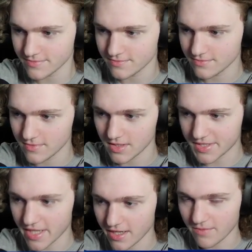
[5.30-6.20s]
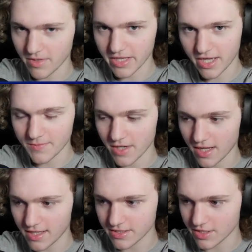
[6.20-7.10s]
setting up my camera
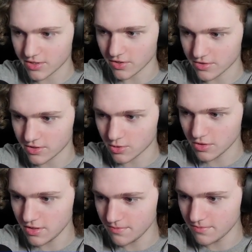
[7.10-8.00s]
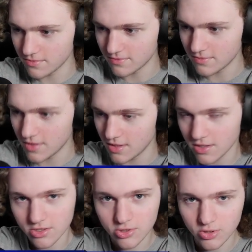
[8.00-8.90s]
as I start stream
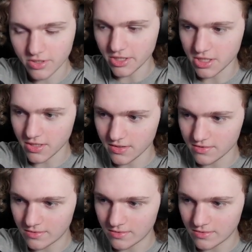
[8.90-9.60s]
tradition.